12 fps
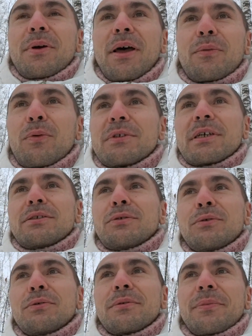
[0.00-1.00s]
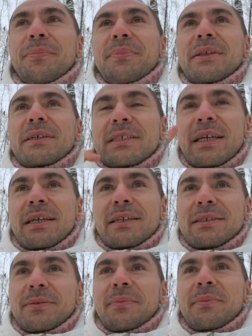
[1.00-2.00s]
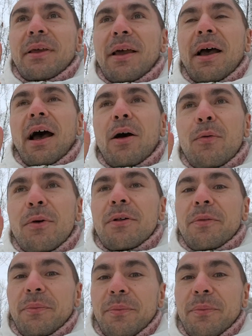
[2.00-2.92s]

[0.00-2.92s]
and what I do second, I will